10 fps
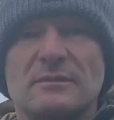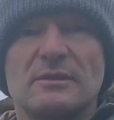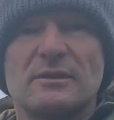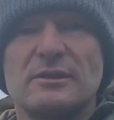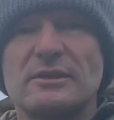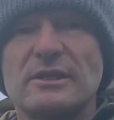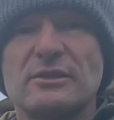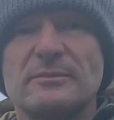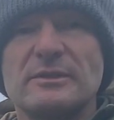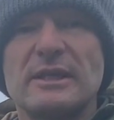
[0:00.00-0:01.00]
So the
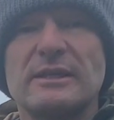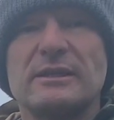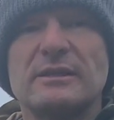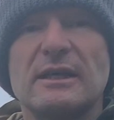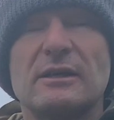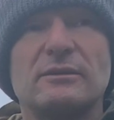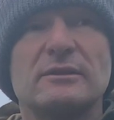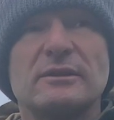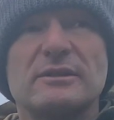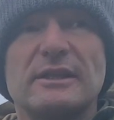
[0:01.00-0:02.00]
section I'm standing in now
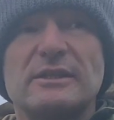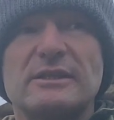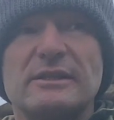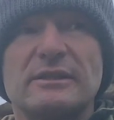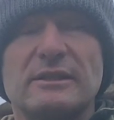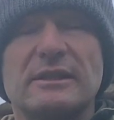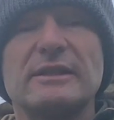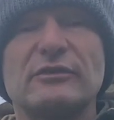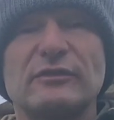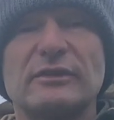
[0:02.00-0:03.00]
is actually a
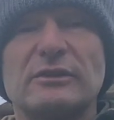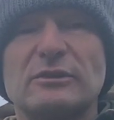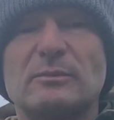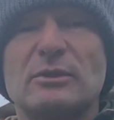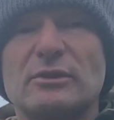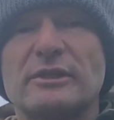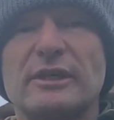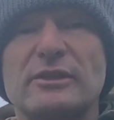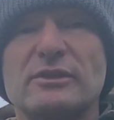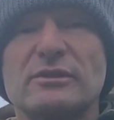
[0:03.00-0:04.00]
clear-felled
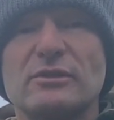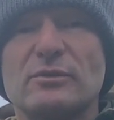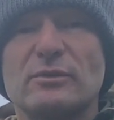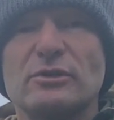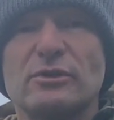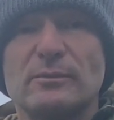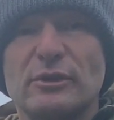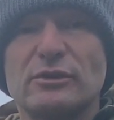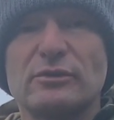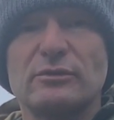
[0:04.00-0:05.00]
plantation. So it was a
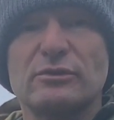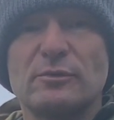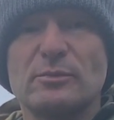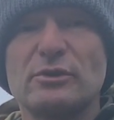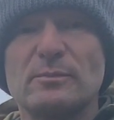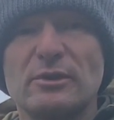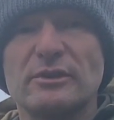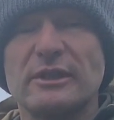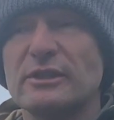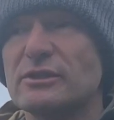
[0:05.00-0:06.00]
commercial spruce
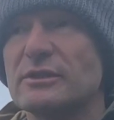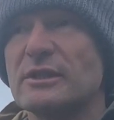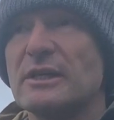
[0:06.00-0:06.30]
plantation